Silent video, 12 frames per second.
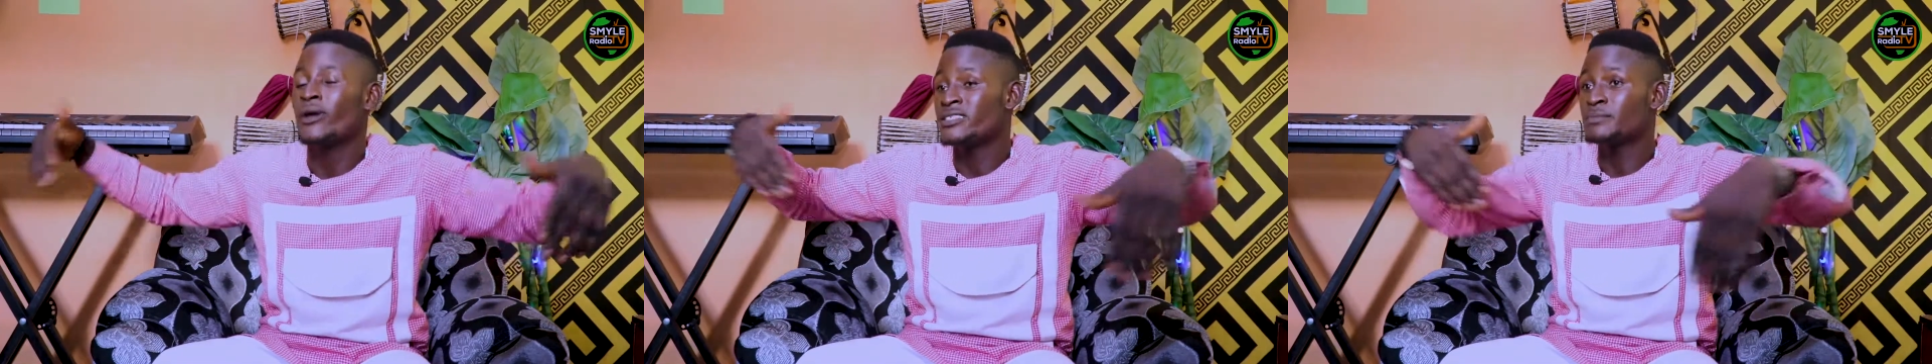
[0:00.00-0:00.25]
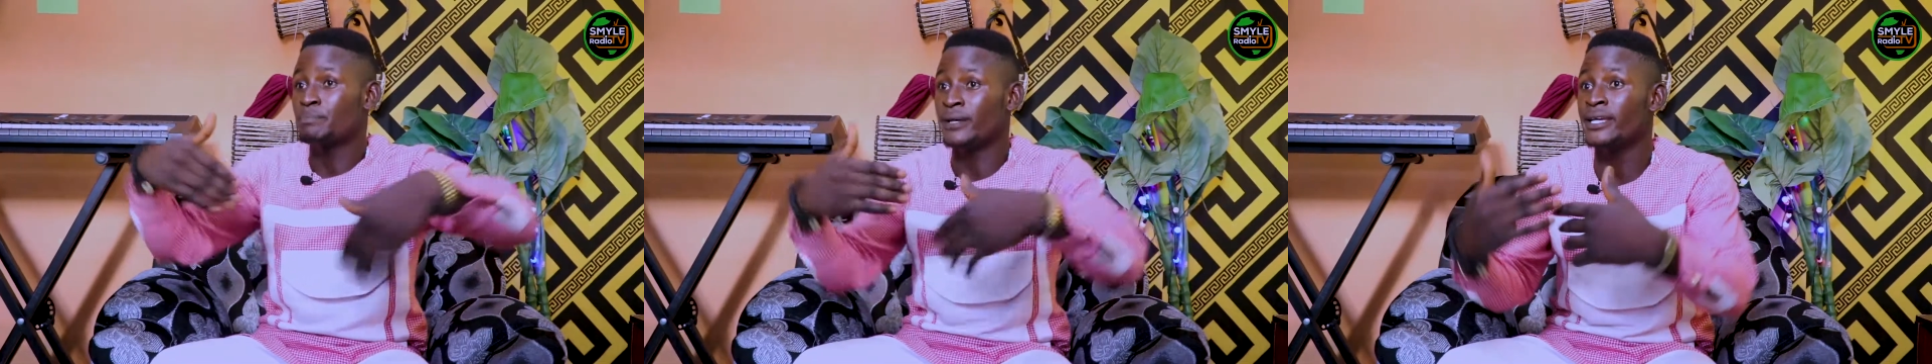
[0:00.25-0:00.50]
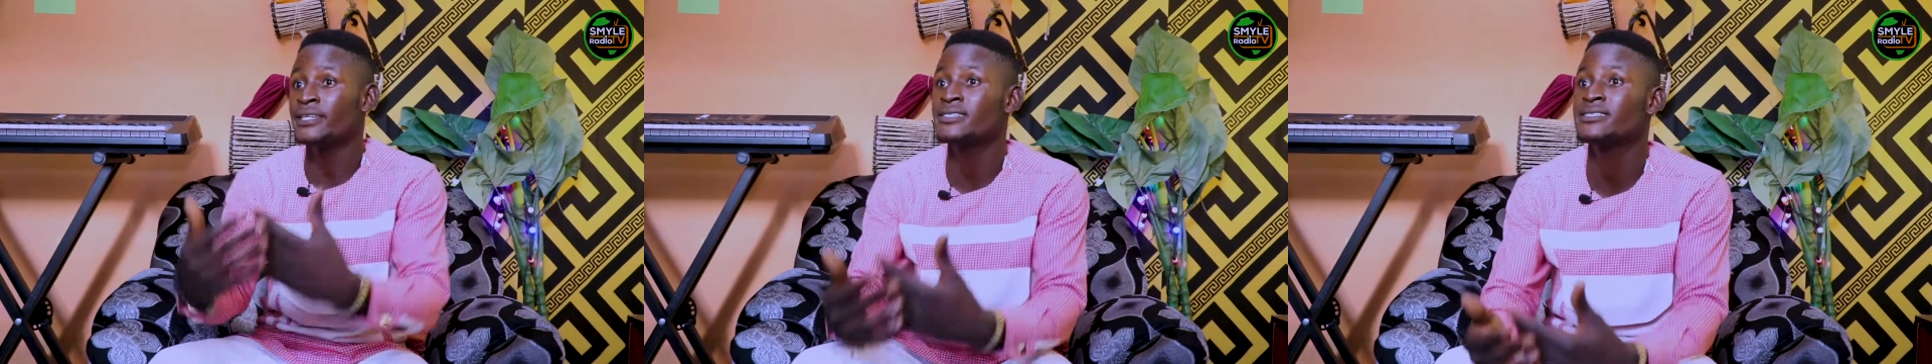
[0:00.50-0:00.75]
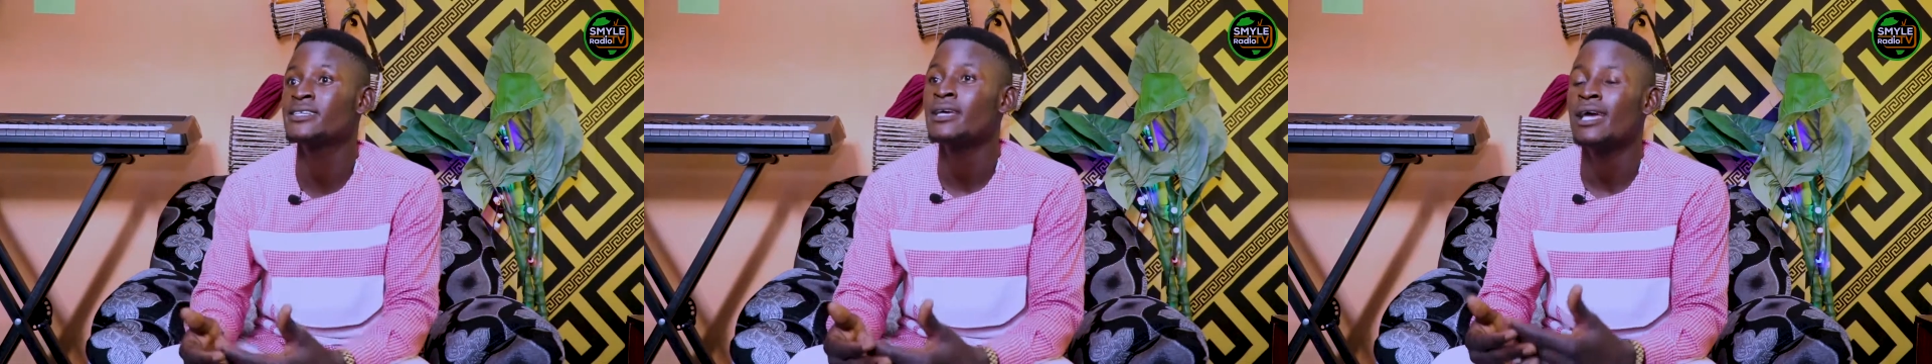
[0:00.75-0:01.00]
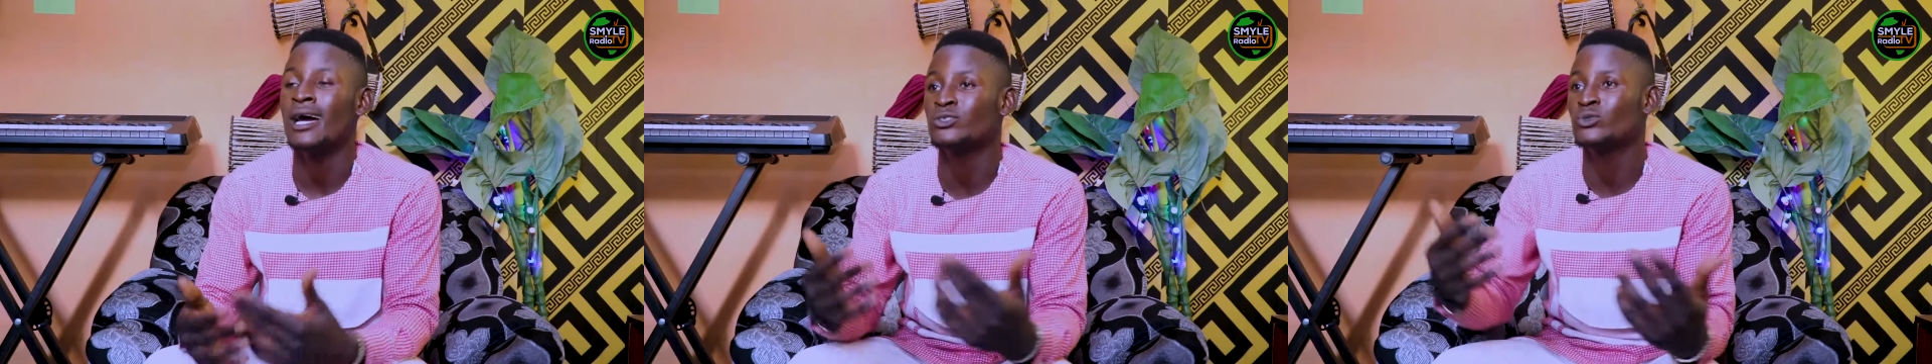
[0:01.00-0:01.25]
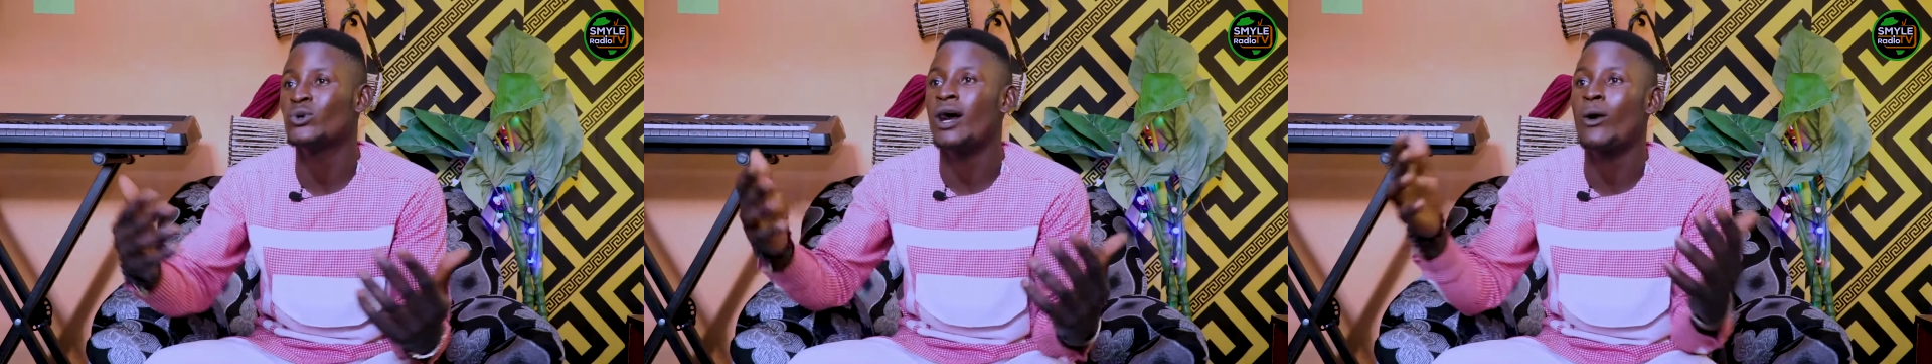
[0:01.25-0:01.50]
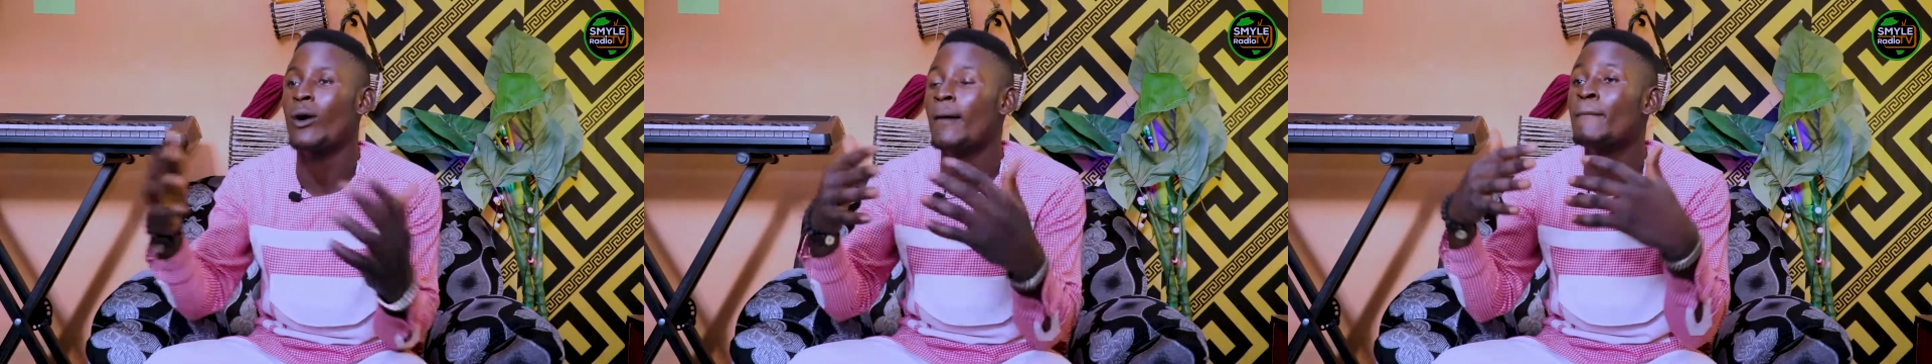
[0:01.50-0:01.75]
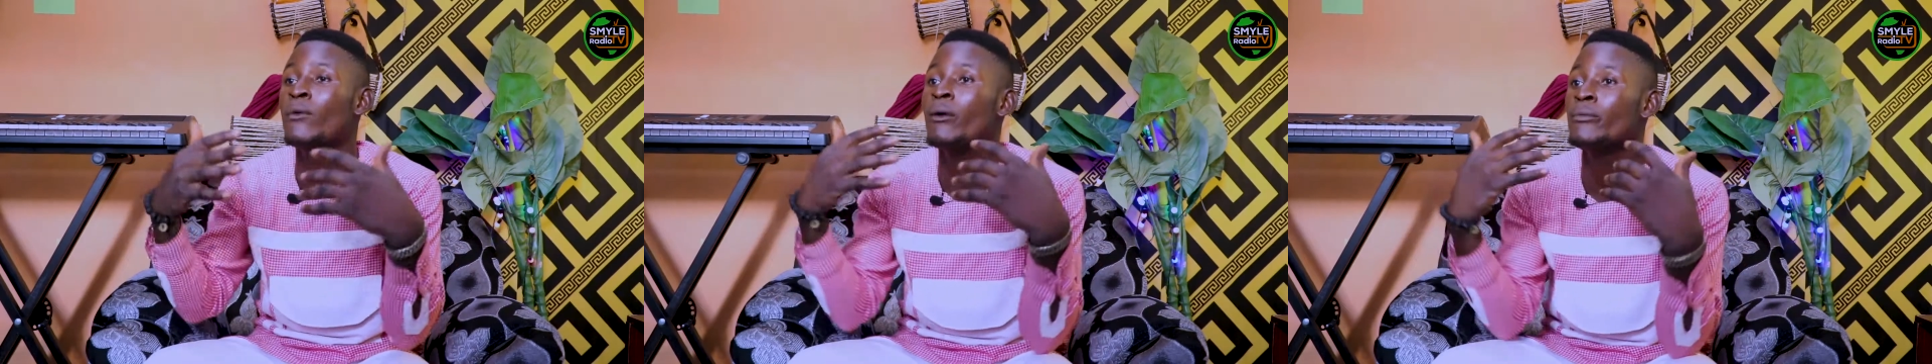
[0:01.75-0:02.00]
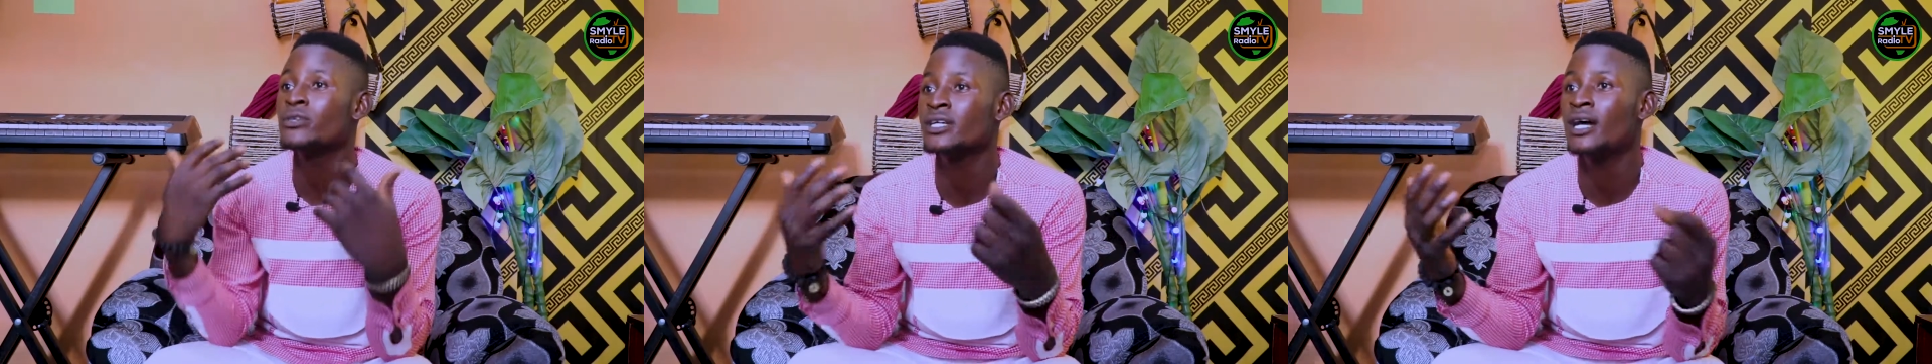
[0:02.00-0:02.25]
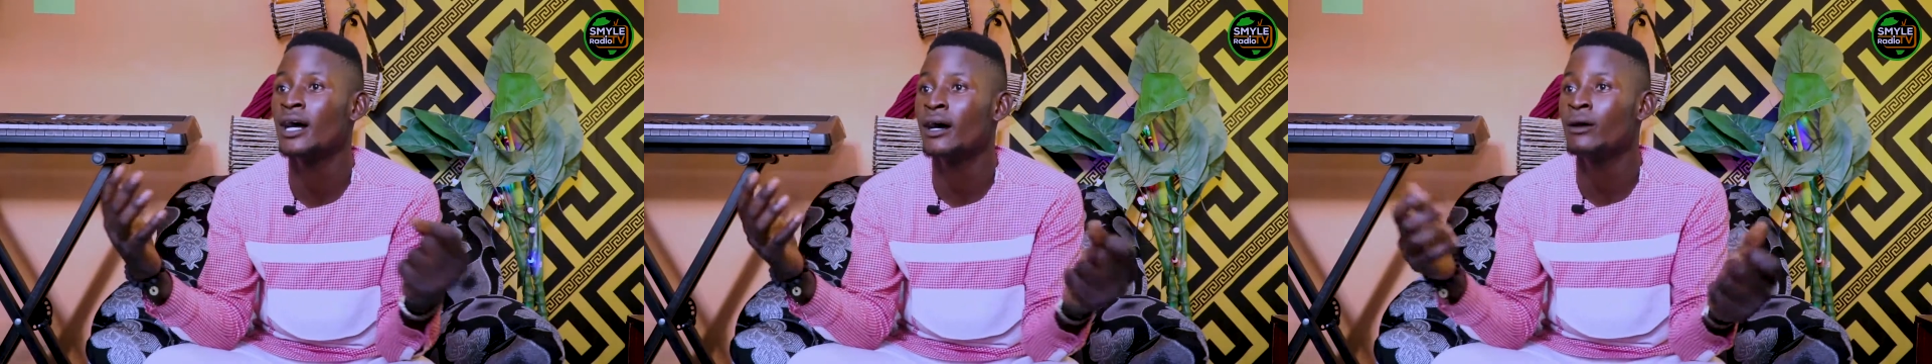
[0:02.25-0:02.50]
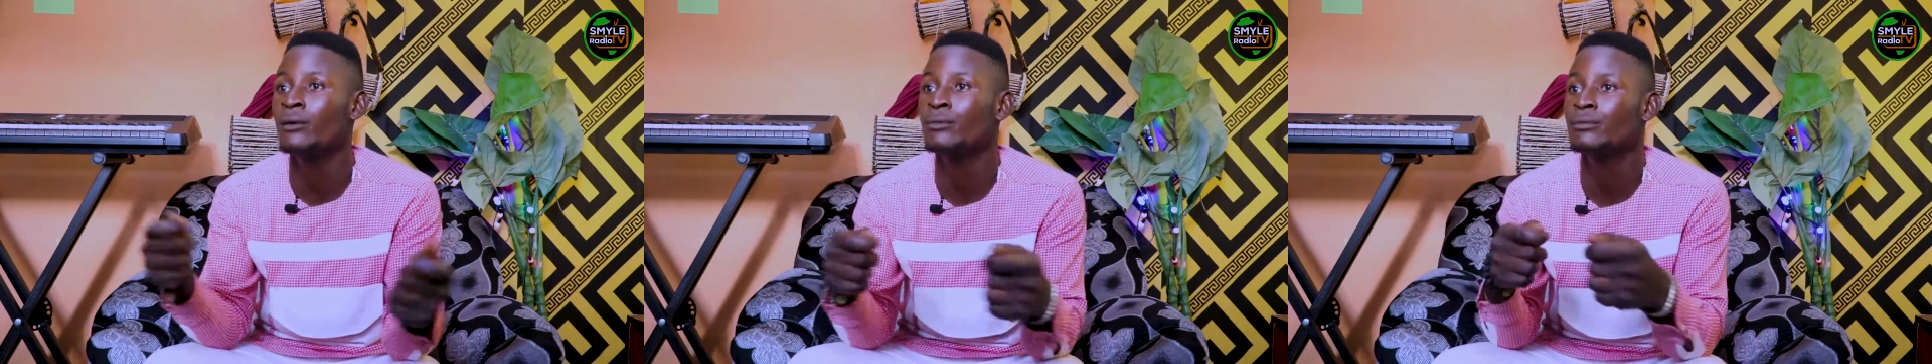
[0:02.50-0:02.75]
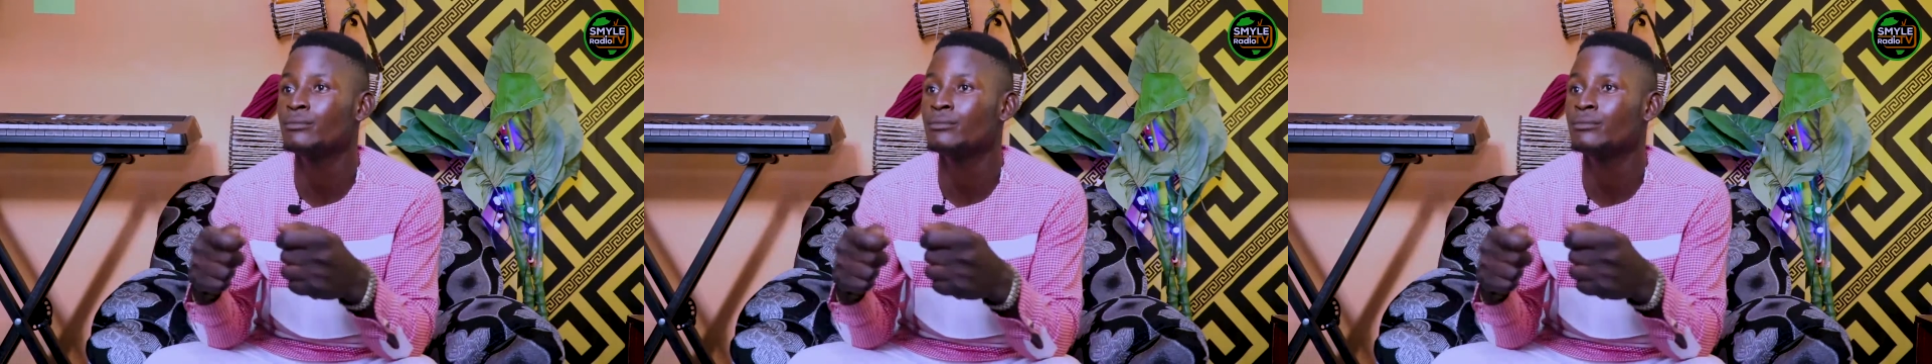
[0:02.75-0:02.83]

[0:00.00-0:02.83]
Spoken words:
space and to acquire more musical